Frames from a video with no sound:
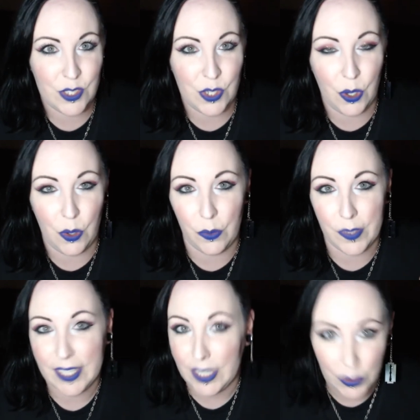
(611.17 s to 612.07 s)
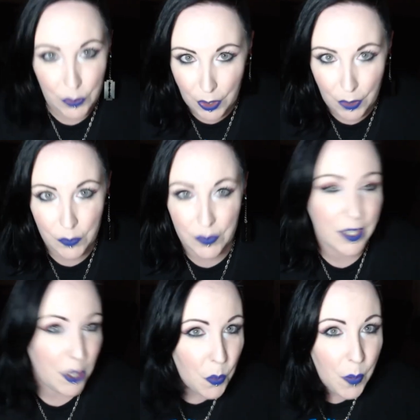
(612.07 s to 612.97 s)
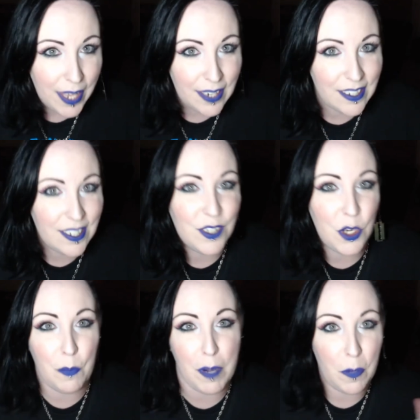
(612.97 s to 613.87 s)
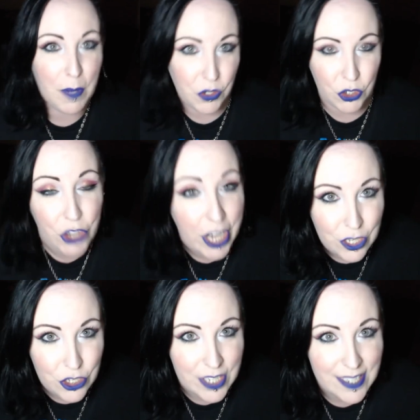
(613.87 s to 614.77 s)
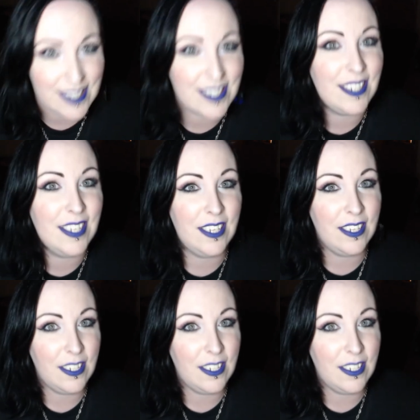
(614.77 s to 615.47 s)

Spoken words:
So no wind, no barometric changes.